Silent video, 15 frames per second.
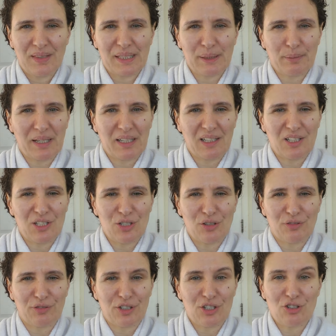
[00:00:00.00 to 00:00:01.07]
to manage
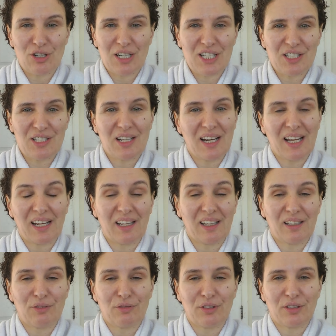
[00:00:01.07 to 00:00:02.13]
your frustration and anger
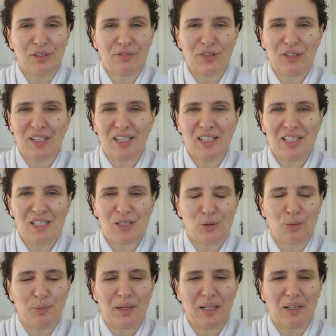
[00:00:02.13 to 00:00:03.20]
in front of your kids
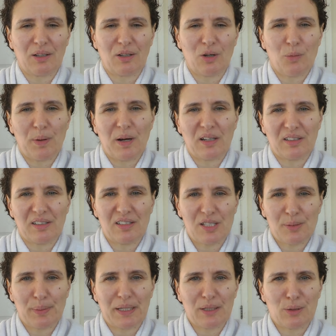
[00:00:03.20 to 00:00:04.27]
or, par- or partner,
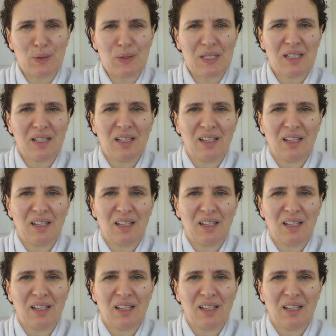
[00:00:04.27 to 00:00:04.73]
spouse,